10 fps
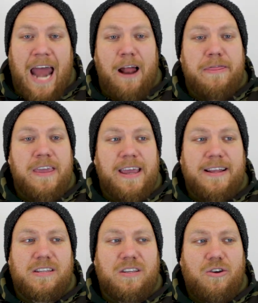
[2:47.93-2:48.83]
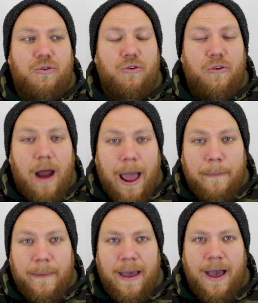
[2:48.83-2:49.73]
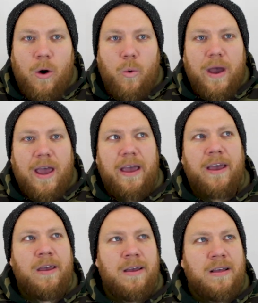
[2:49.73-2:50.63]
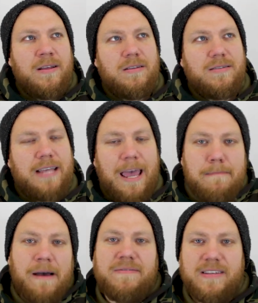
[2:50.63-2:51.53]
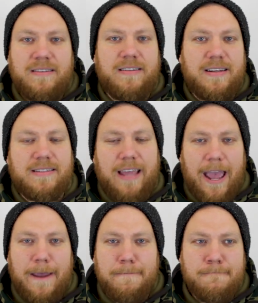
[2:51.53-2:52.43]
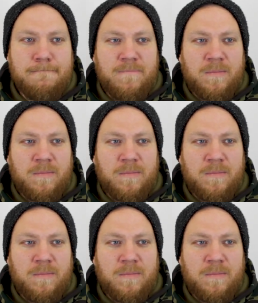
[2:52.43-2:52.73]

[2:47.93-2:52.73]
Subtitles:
And I think it's crap how we're 10 months into this game,